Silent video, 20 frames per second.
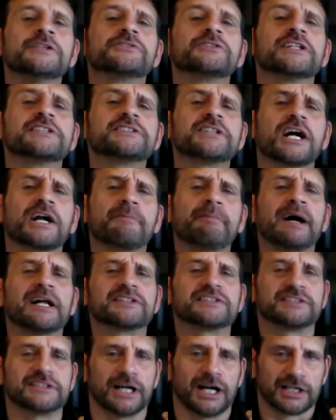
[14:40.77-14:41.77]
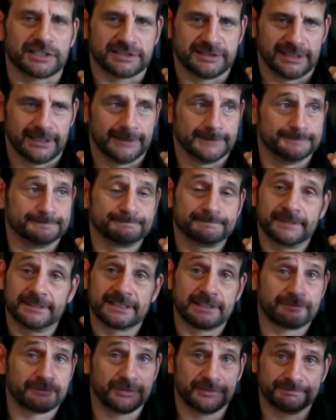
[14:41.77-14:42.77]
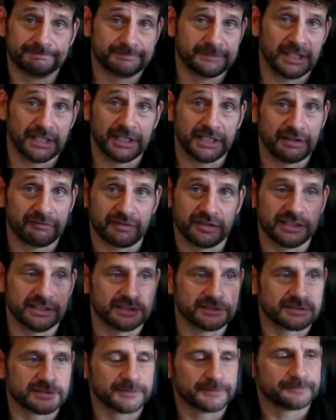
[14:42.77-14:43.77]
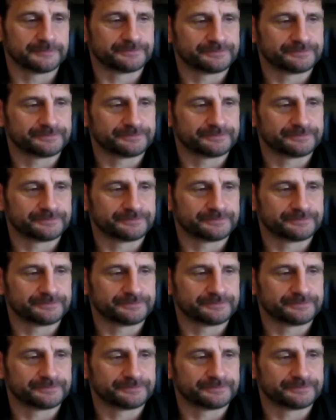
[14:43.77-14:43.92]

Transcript: So let's talk about stocks now, because I've done enough of this.